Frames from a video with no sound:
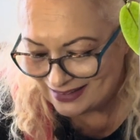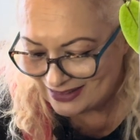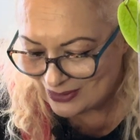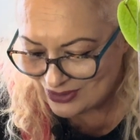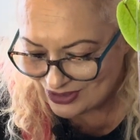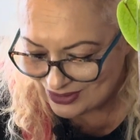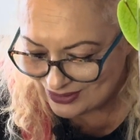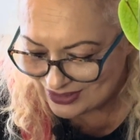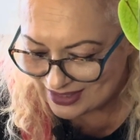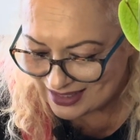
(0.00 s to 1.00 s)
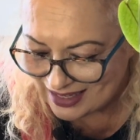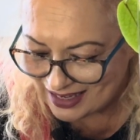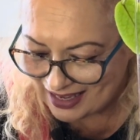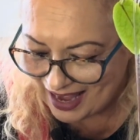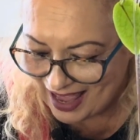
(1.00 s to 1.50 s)
So cute.
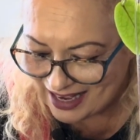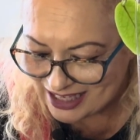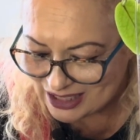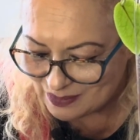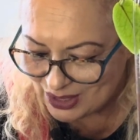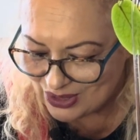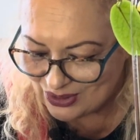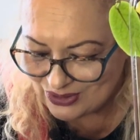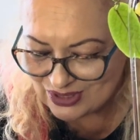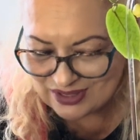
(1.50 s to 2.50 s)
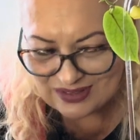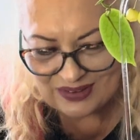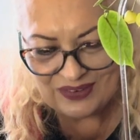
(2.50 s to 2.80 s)
And it smells,